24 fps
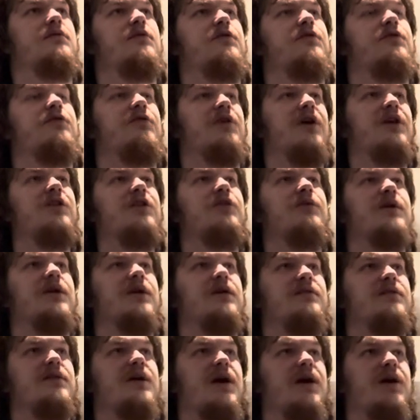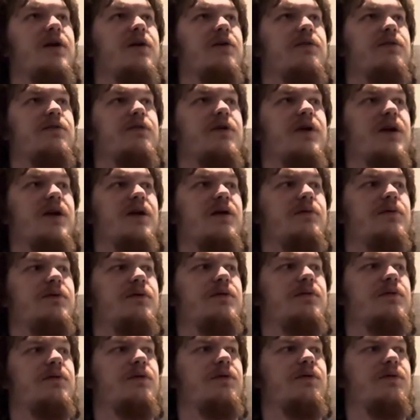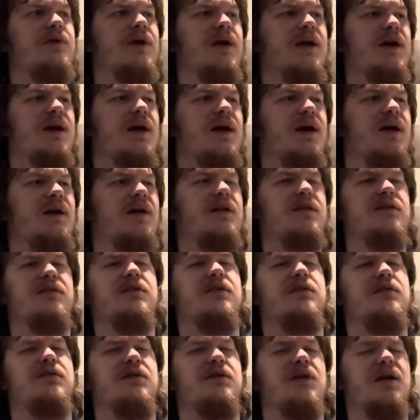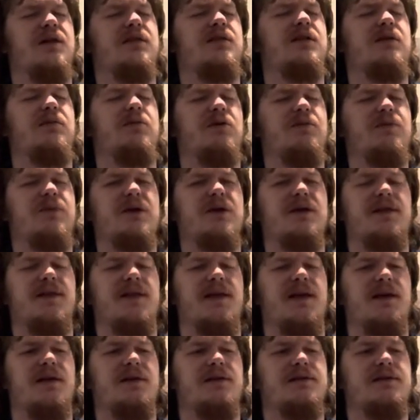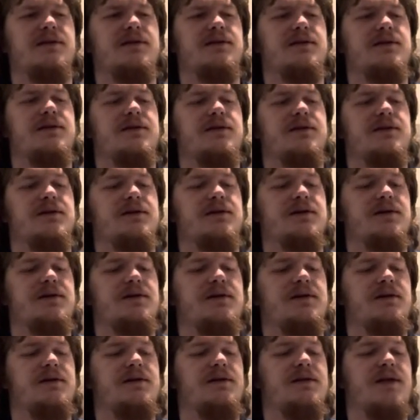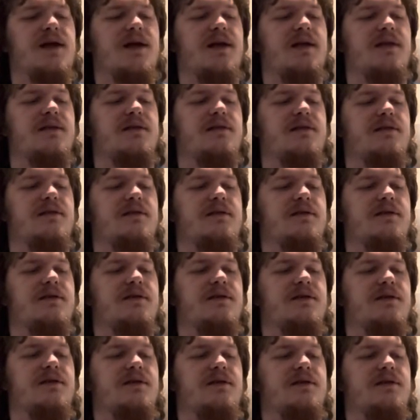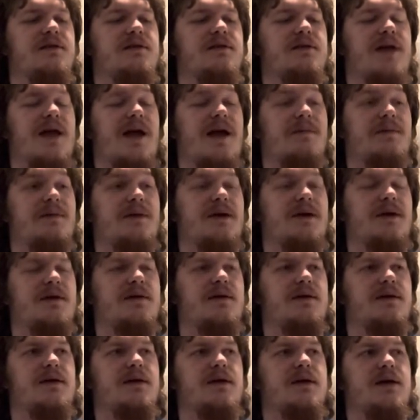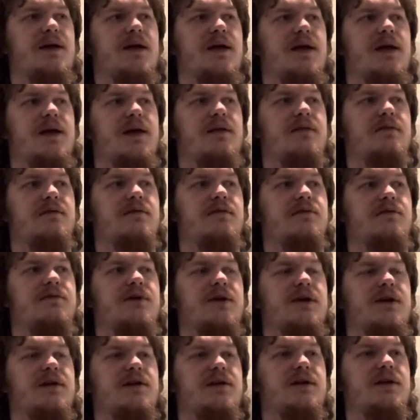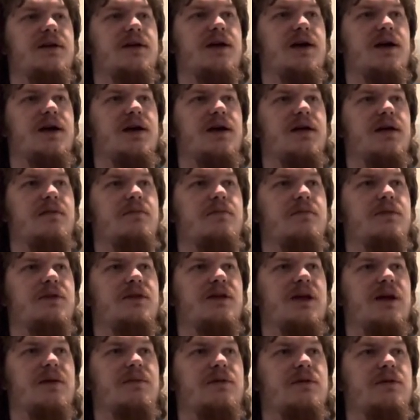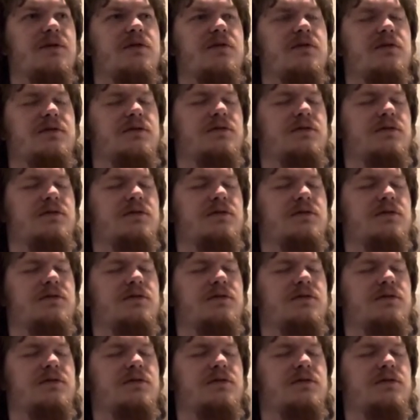rendering entire frames through AI does not seem to be a thing that is happening, and frankly I am skeptical